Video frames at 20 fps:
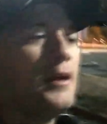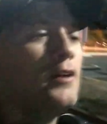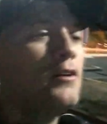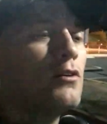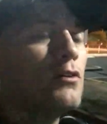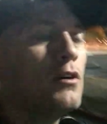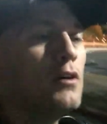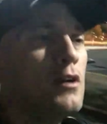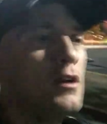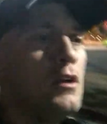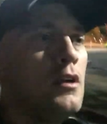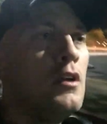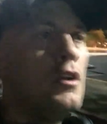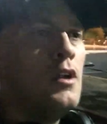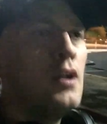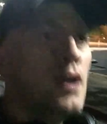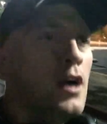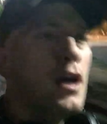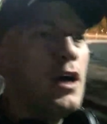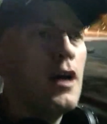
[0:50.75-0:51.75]
pill
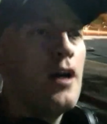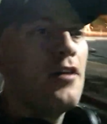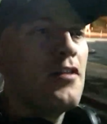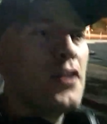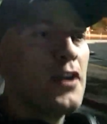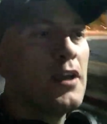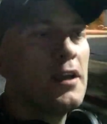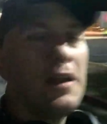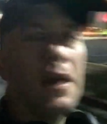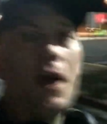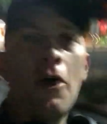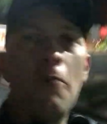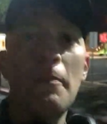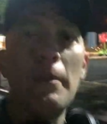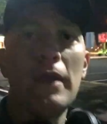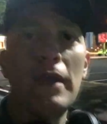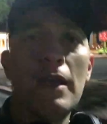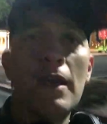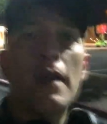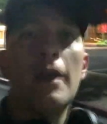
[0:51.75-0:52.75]
uh, that can
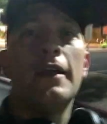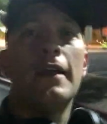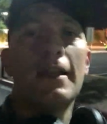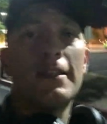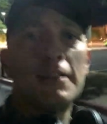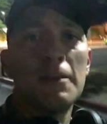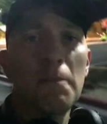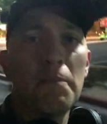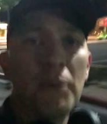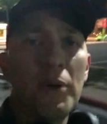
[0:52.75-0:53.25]
help me get